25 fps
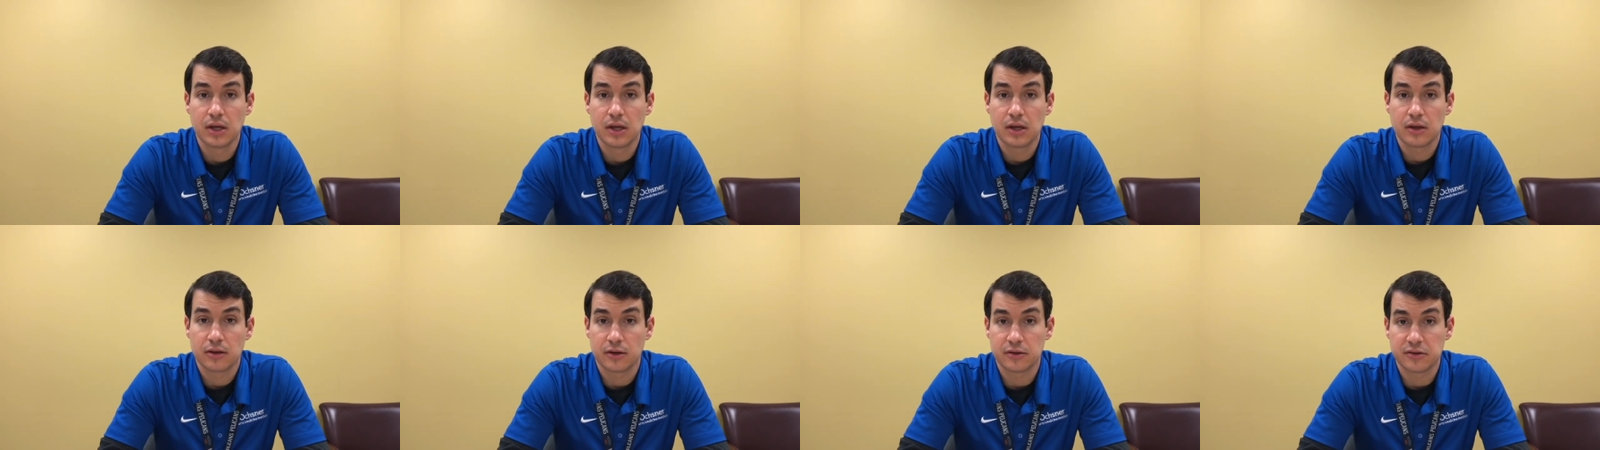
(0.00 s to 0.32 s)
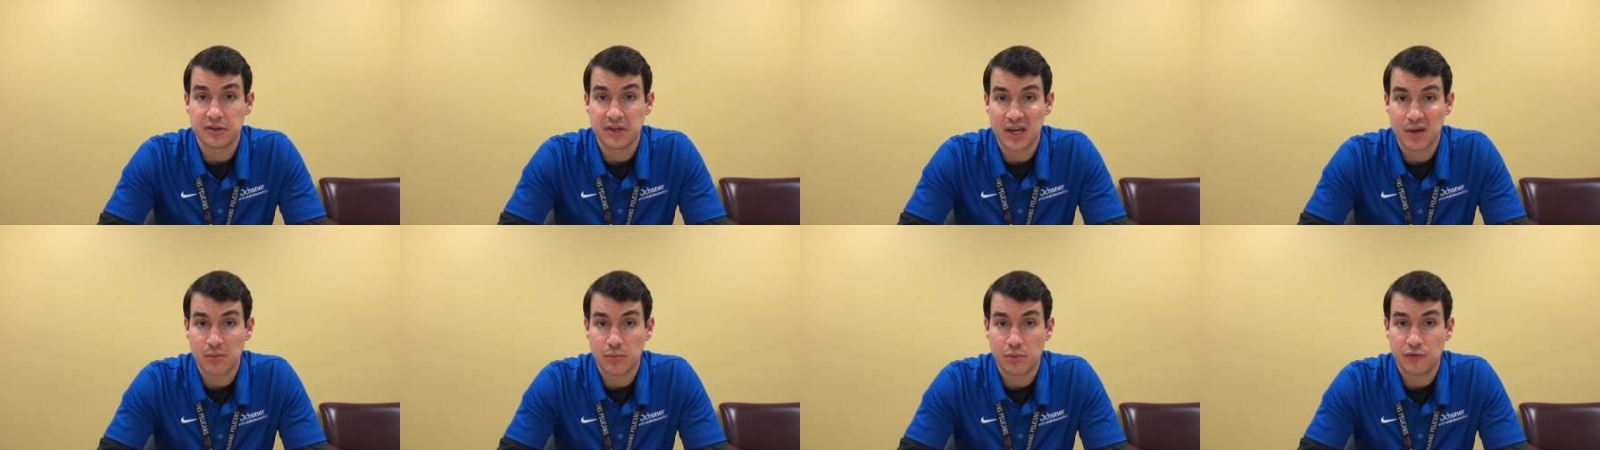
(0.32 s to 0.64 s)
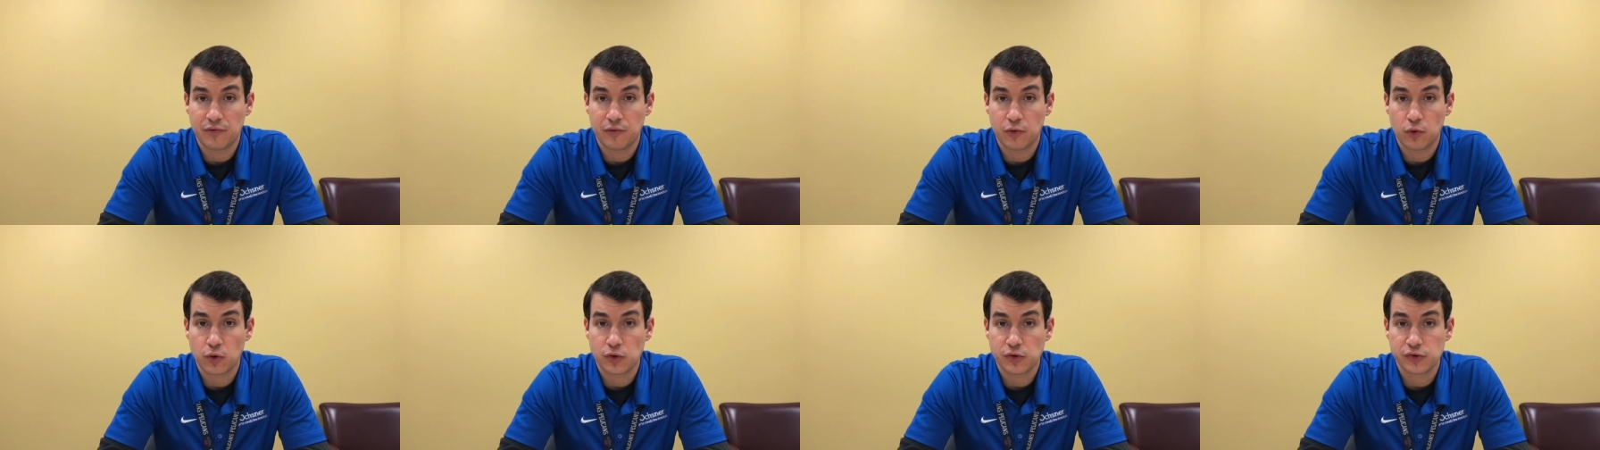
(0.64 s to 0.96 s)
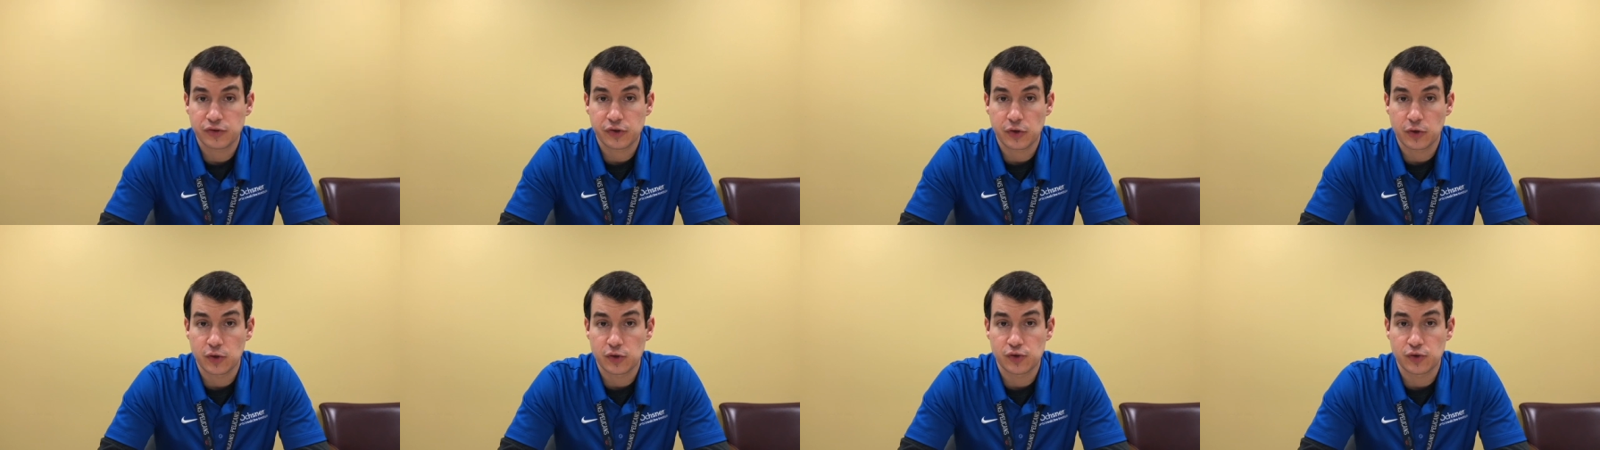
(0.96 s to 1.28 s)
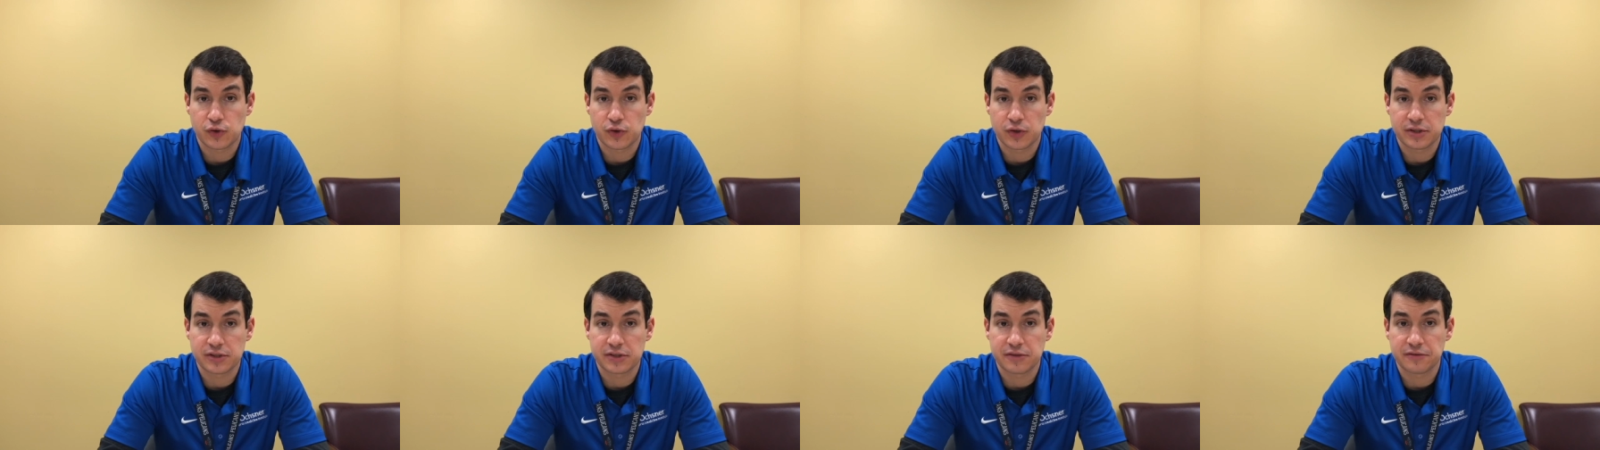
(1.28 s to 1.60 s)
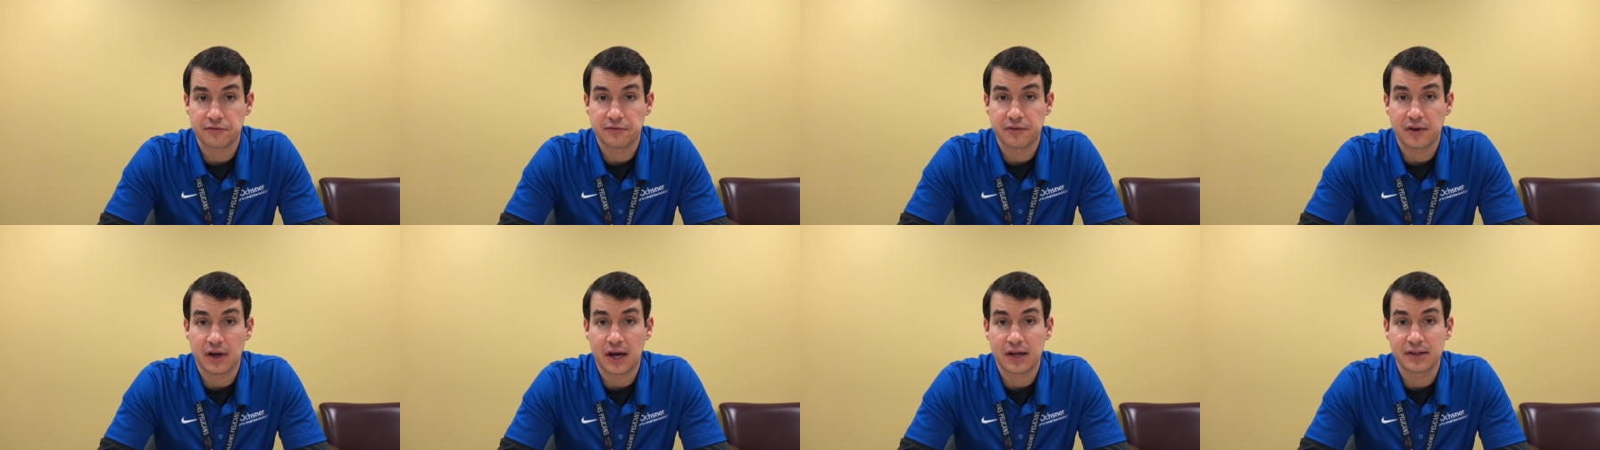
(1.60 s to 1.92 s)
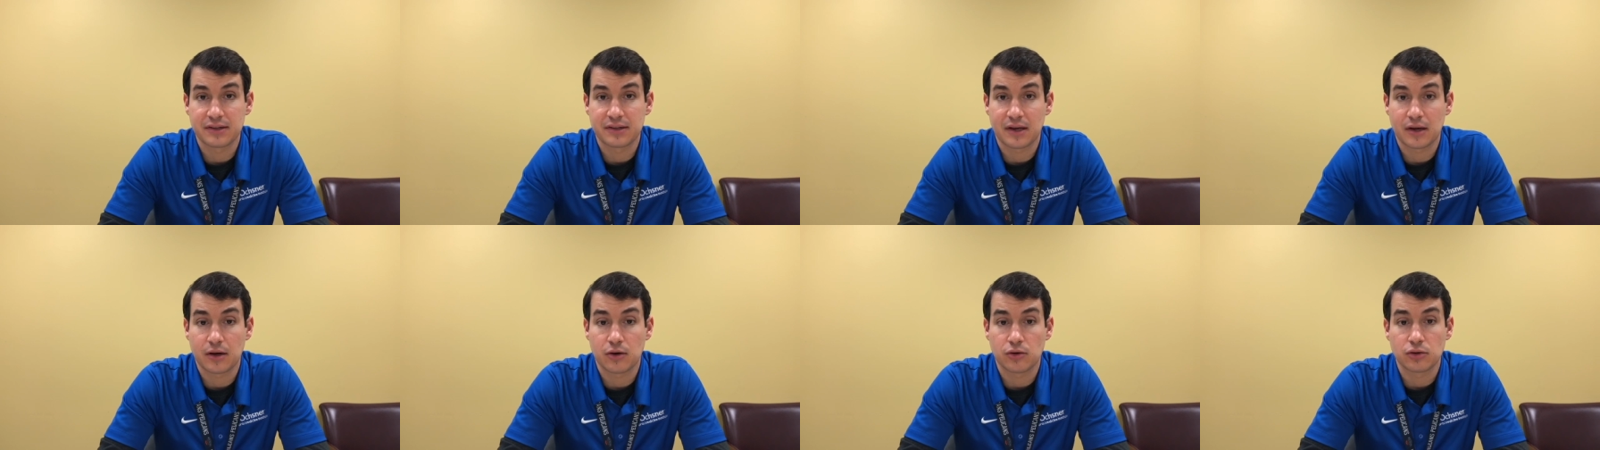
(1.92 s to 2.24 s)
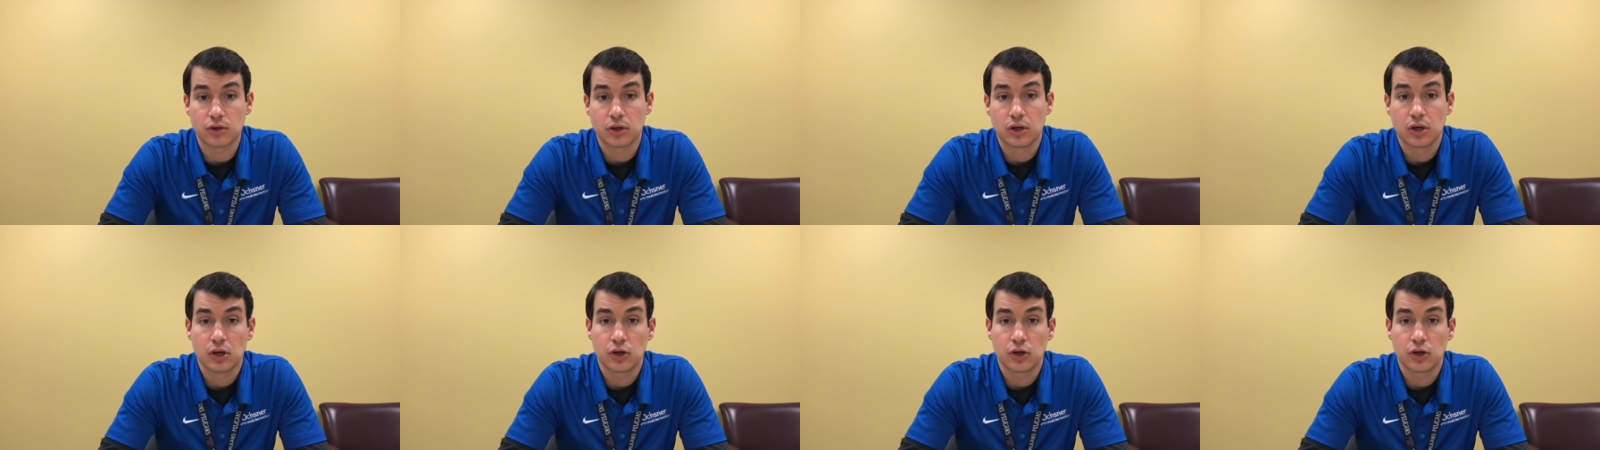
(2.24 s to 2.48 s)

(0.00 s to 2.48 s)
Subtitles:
the day before surgery to find out